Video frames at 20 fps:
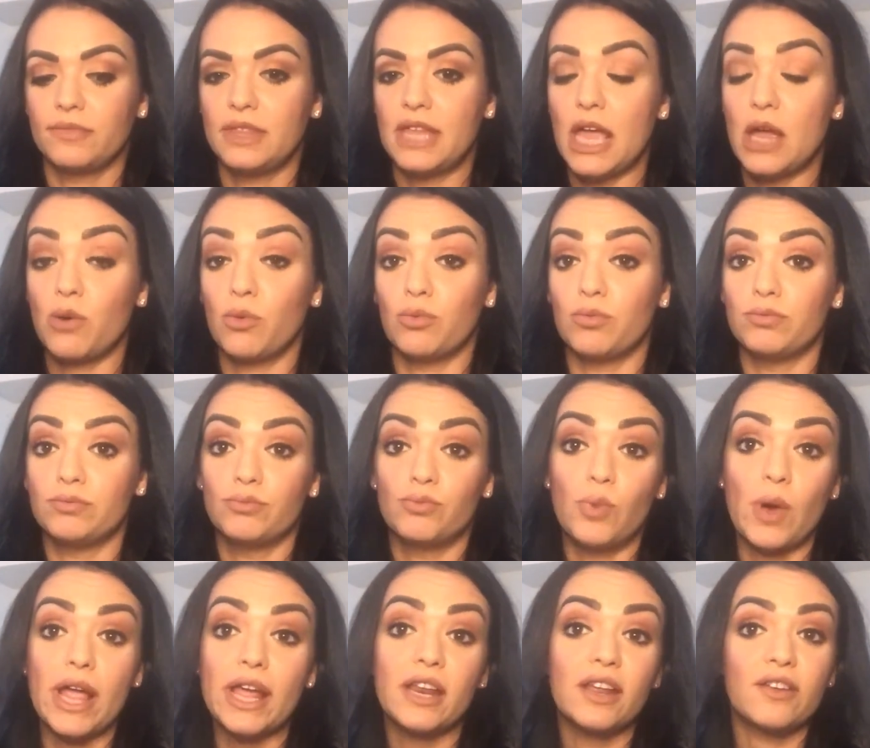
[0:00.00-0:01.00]
they
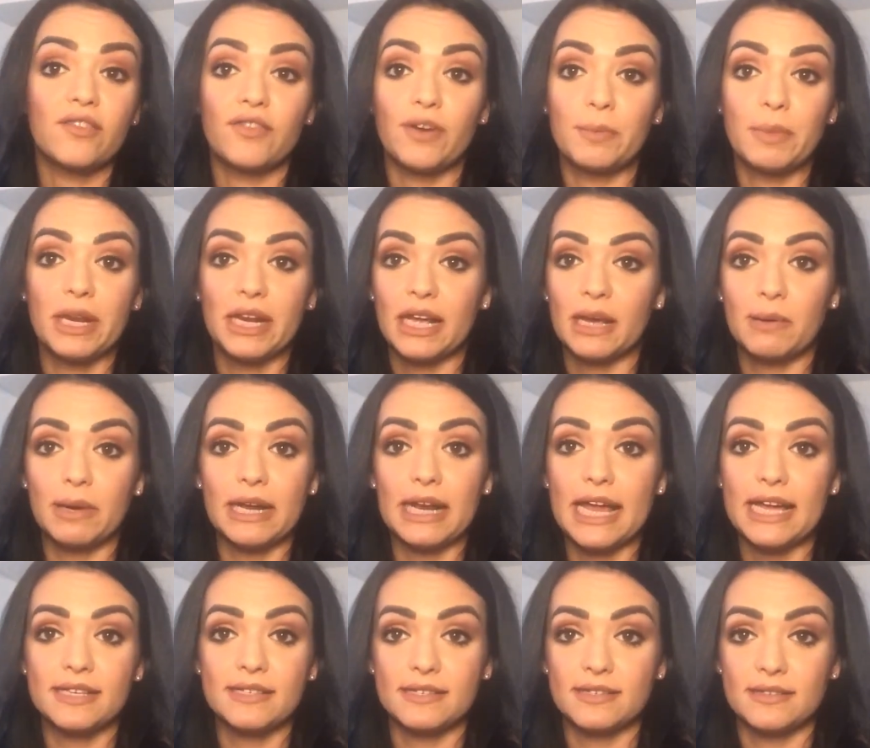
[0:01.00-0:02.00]
waited for me to get my
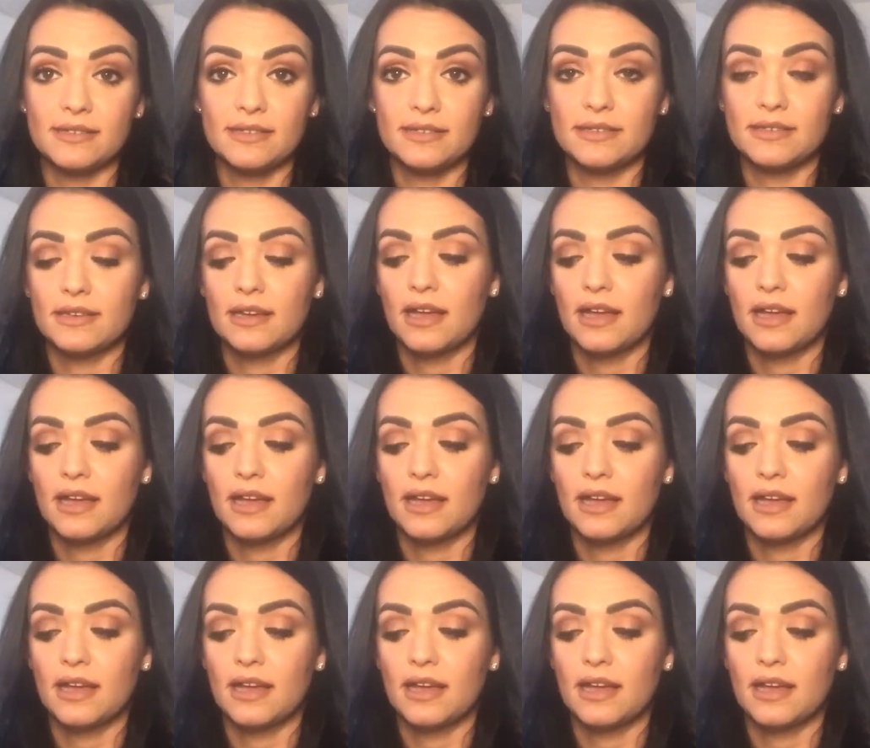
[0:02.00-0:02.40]
license.